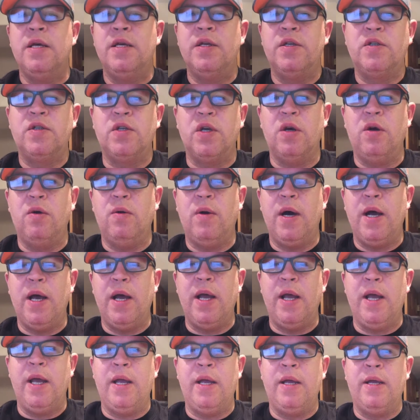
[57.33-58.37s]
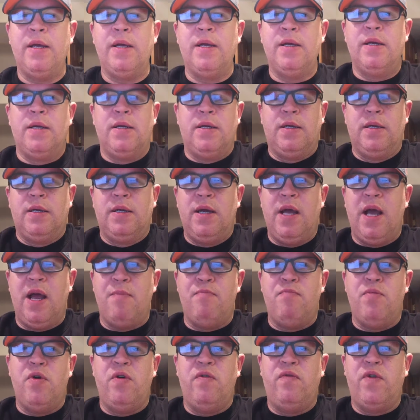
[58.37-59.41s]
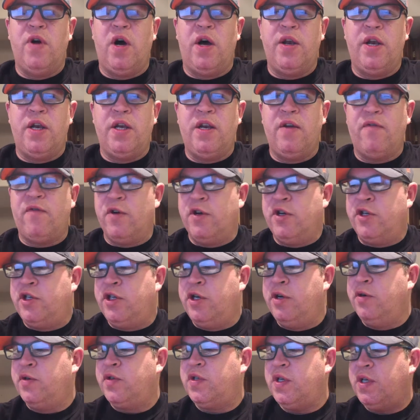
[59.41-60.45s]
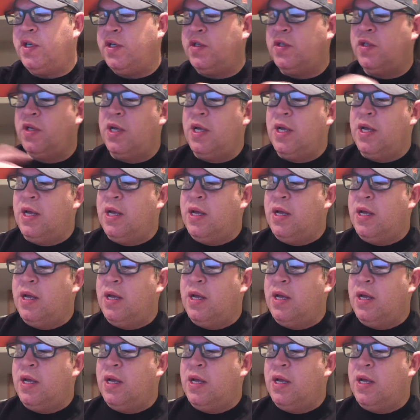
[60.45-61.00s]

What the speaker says: So I had moved on to different juices,